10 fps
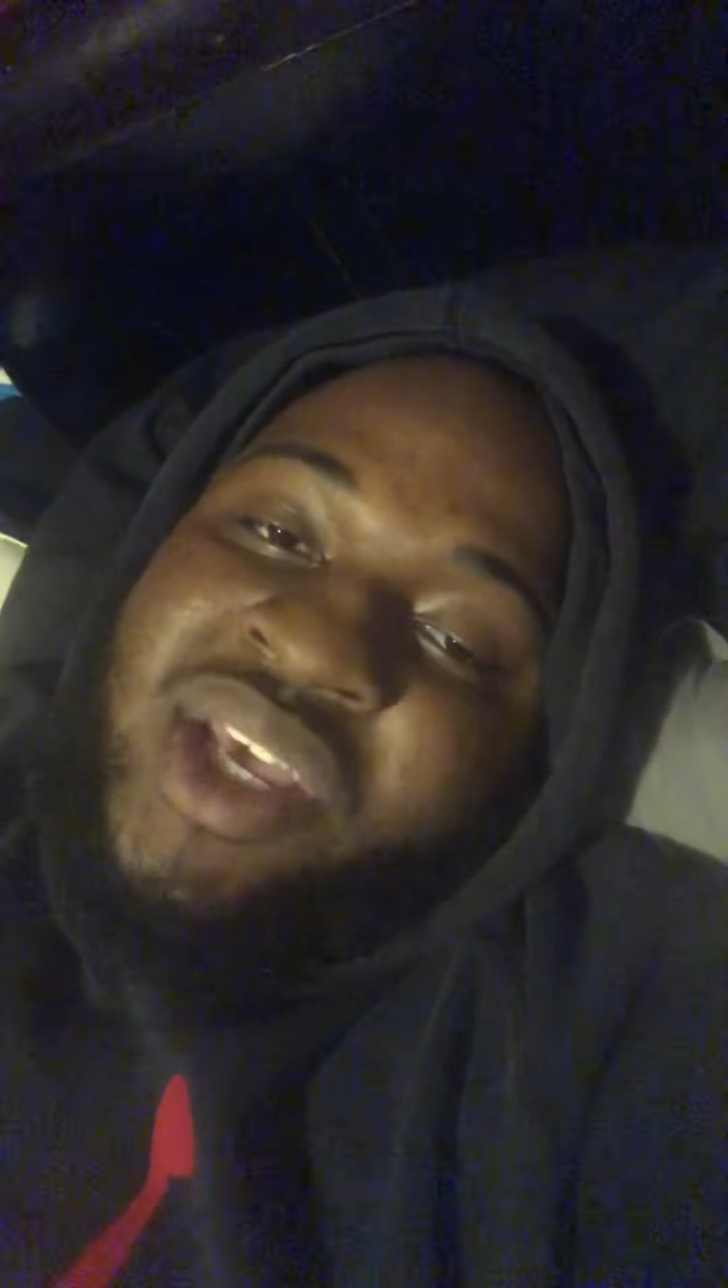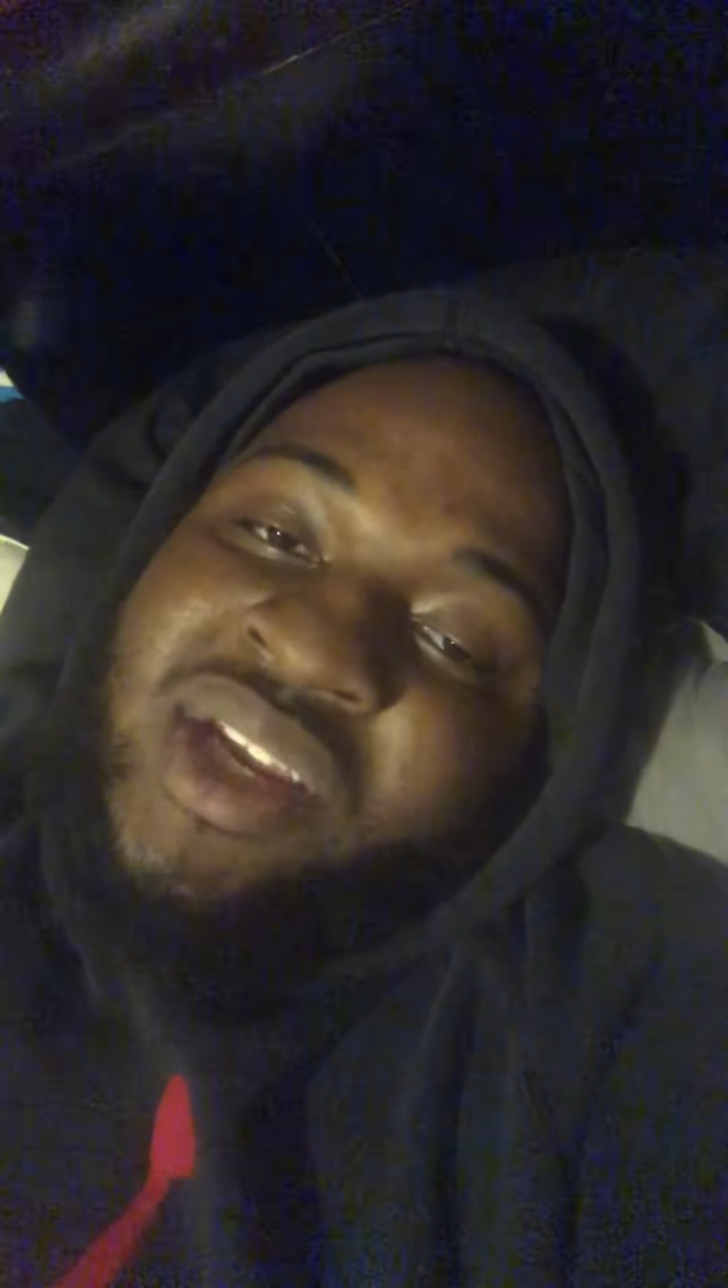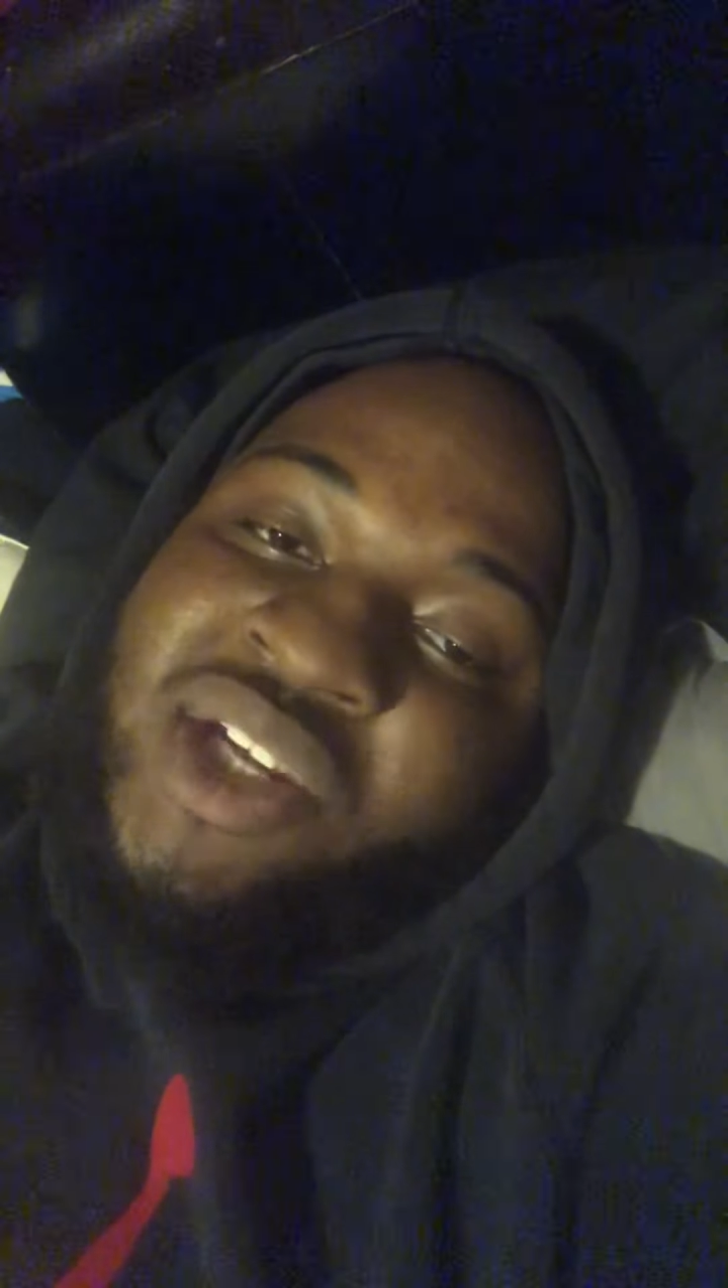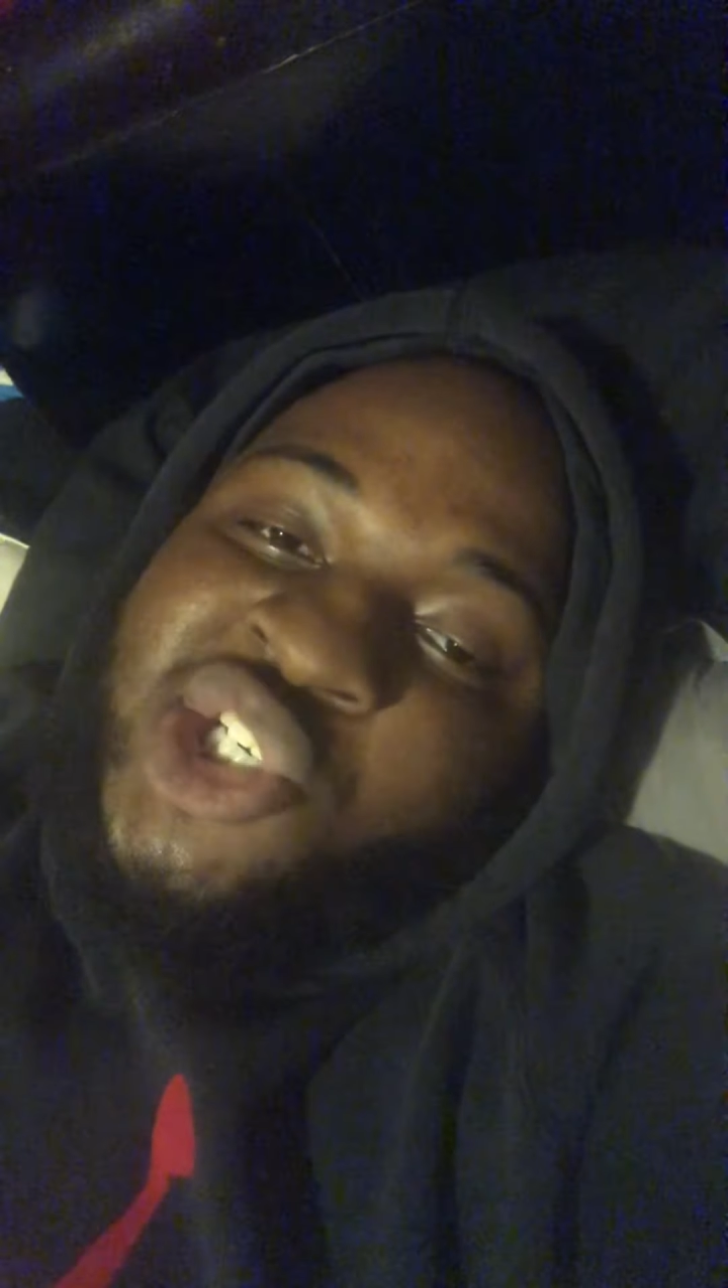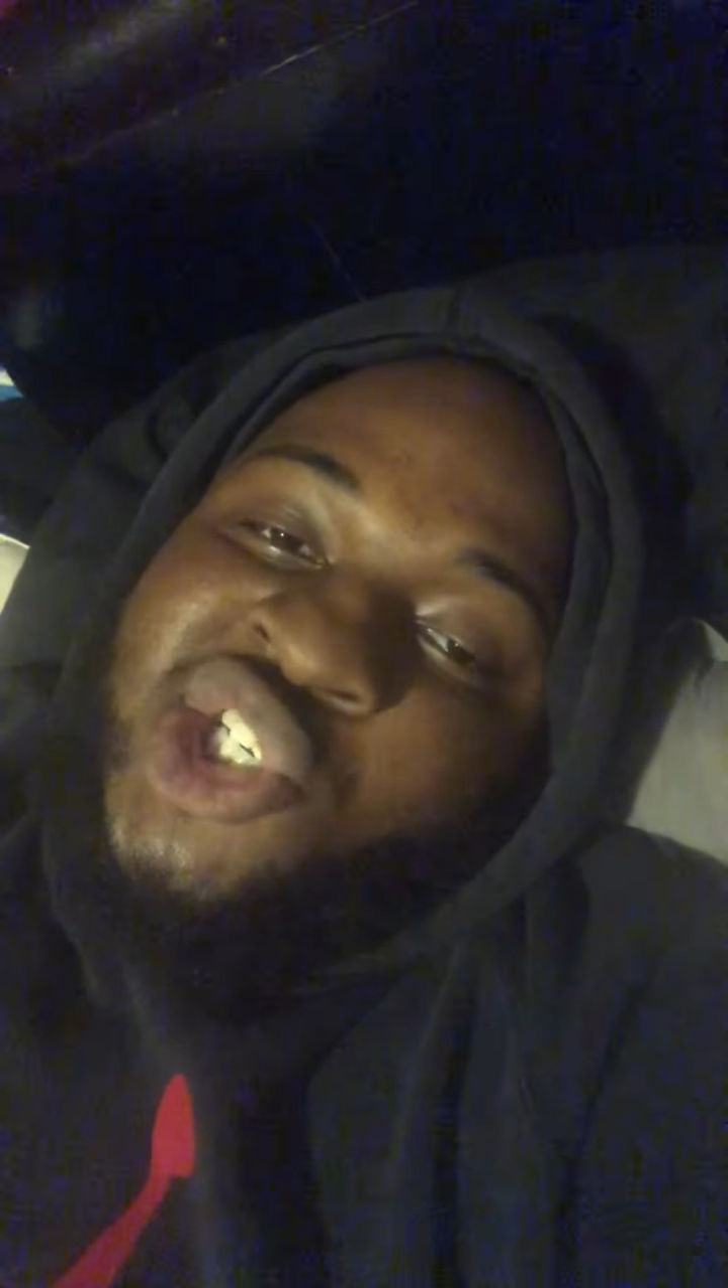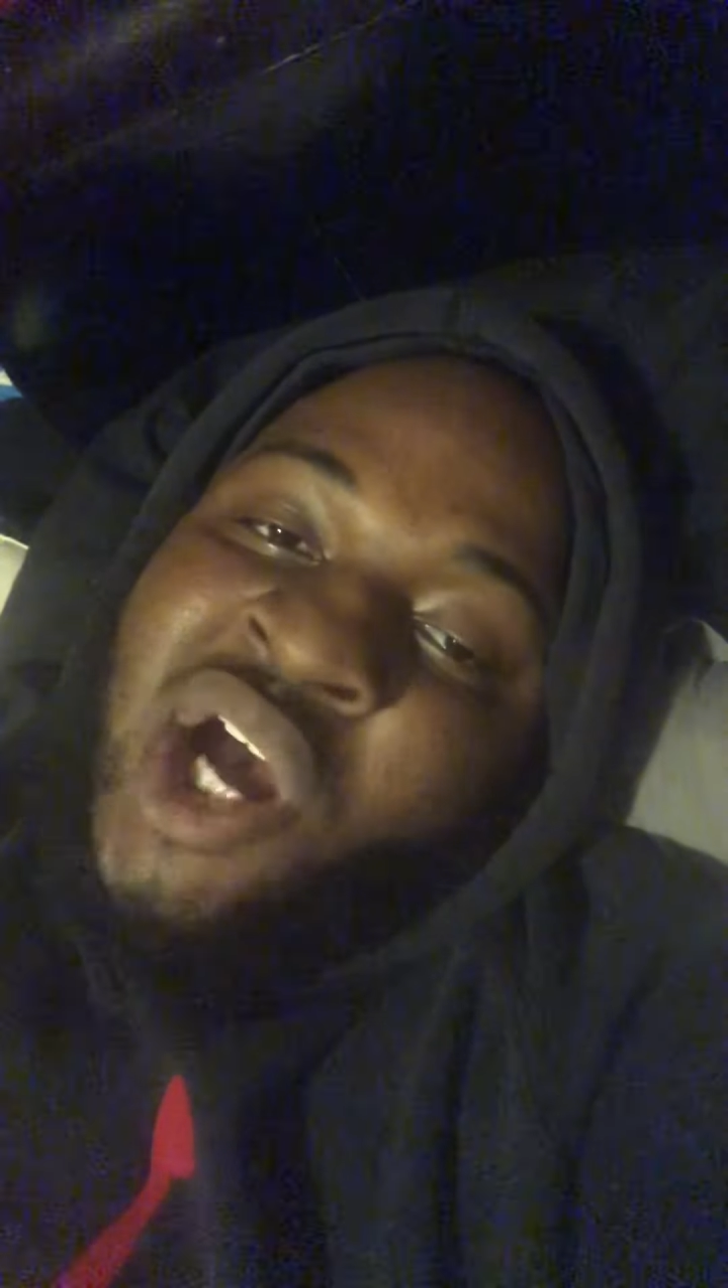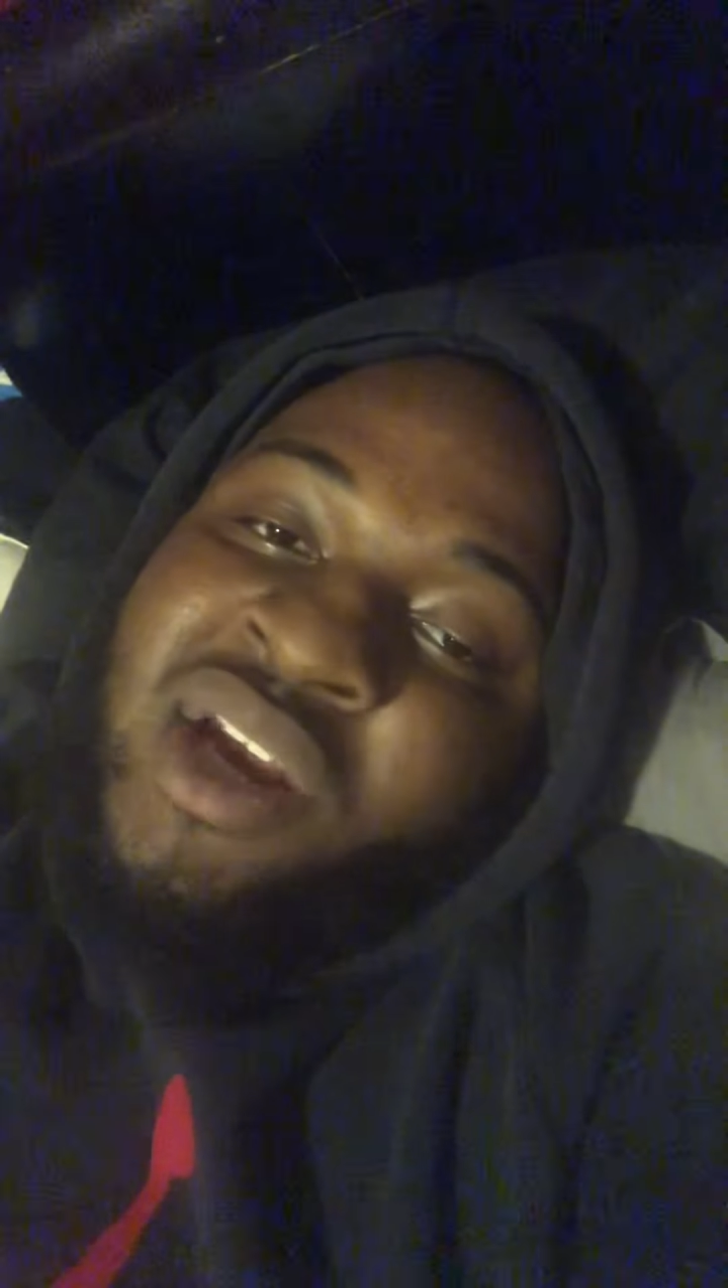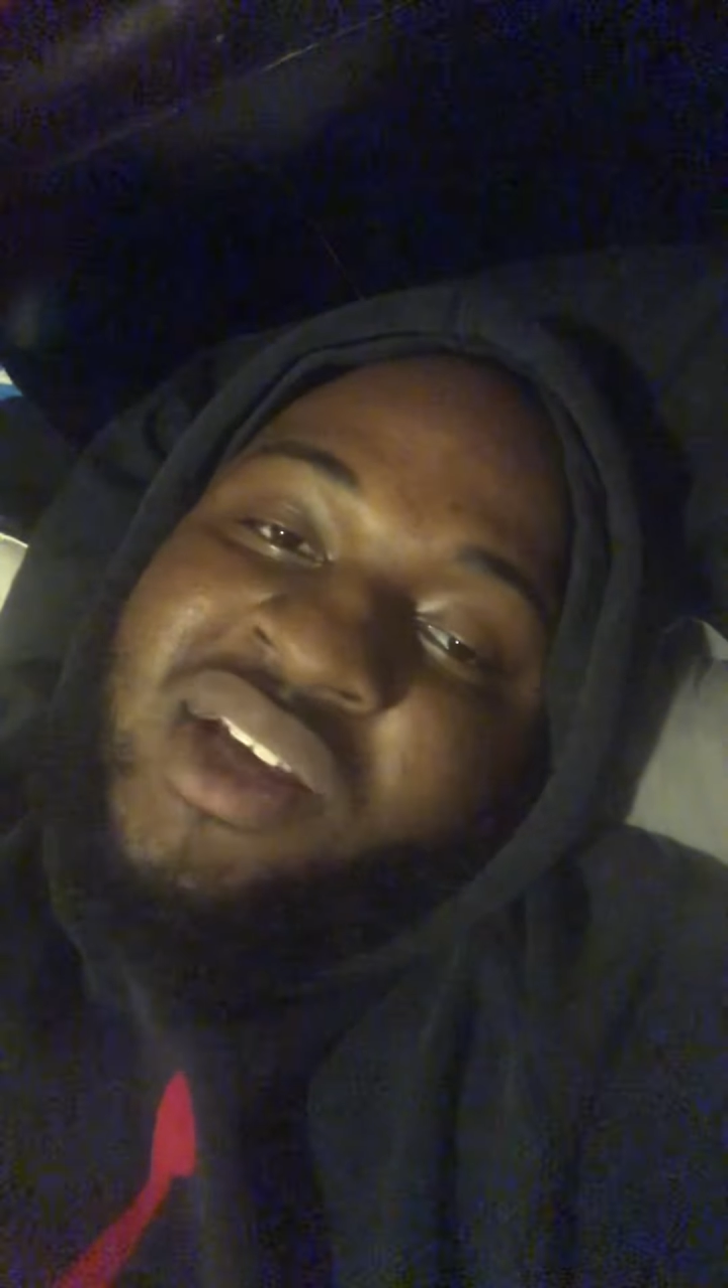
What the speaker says: getting shot